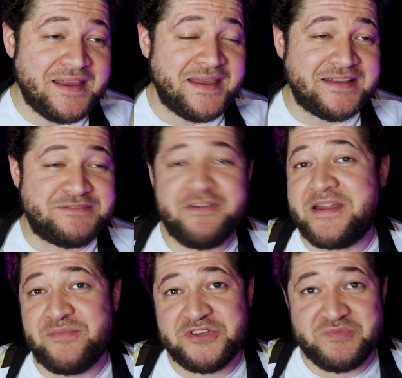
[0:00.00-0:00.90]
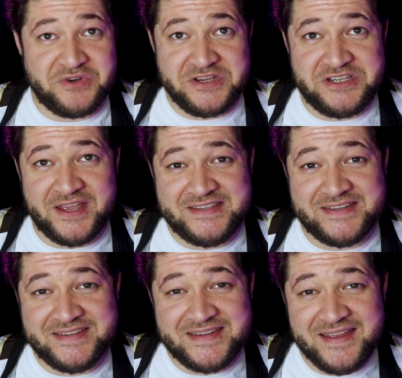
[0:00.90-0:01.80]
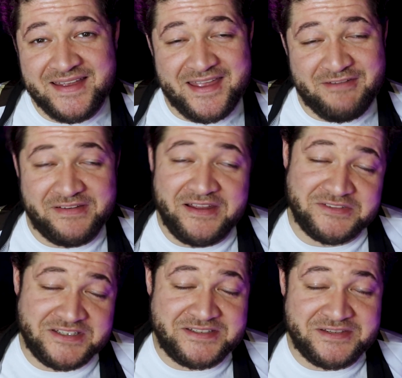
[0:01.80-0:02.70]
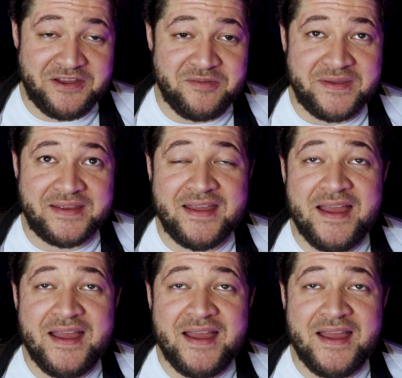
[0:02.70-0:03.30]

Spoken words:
it's very much appreciated, if a little disturbing.